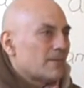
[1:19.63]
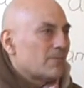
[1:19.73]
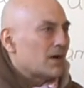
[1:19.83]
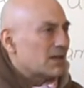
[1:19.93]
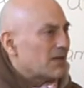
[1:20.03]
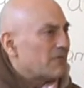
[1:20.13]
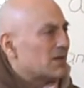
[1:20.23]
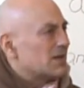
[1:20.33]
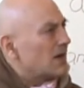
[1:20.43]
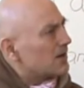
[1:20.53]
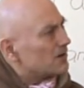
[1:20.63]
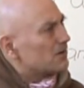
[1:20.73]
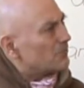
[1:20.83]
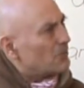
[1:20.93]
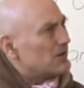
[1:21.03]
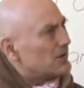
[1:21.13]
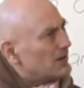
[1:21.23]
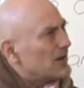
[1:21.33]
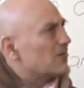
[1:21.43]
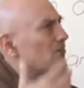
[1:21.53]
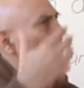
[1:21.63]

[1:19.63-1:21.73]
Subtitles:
But if a younger devotee takes a